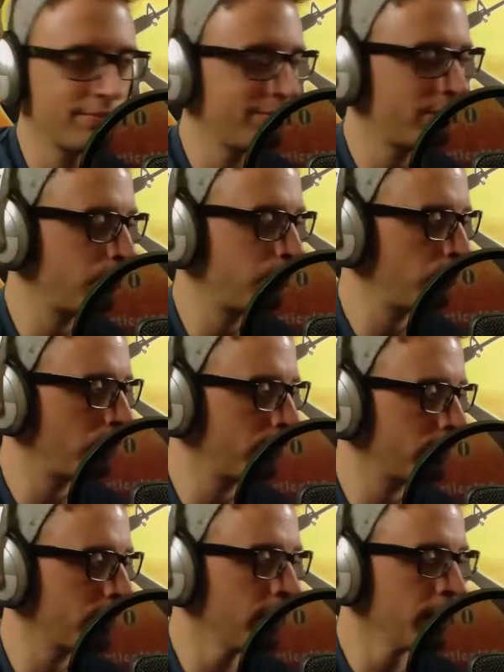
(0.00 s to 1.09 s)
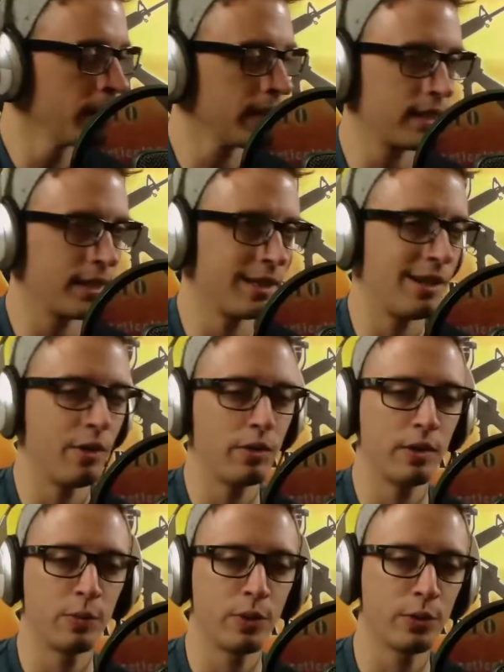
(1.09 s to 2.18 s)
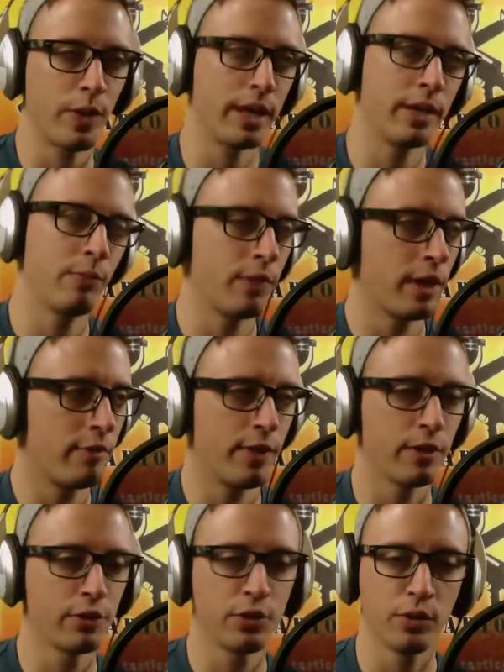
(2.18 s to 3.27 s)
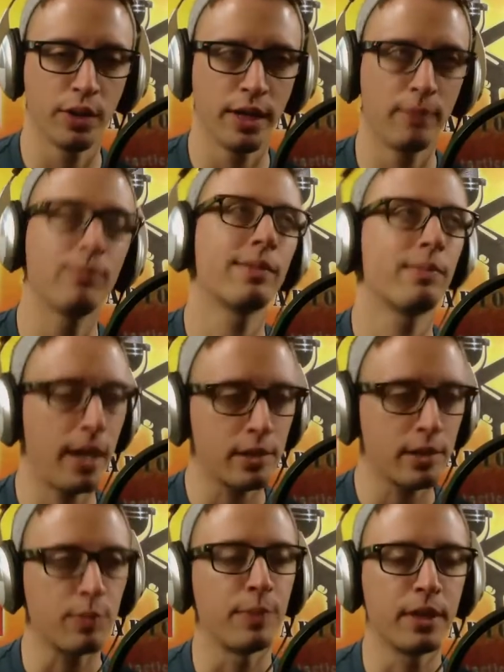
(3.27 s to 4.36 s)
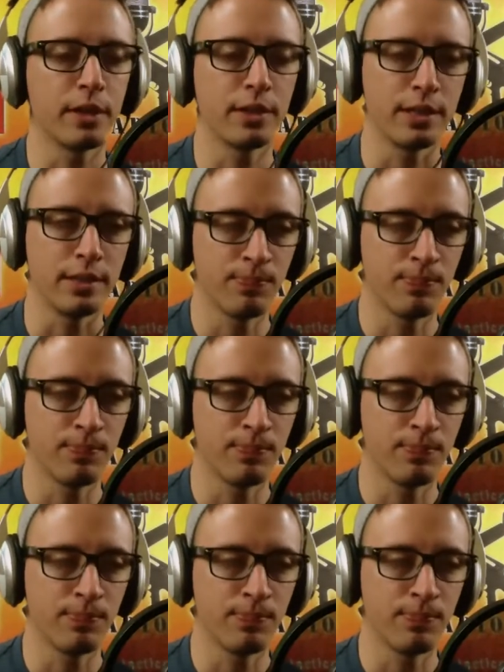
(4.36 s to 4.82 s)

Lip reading: Whatever Sam. They said the reason why he fell so late, possibly because he's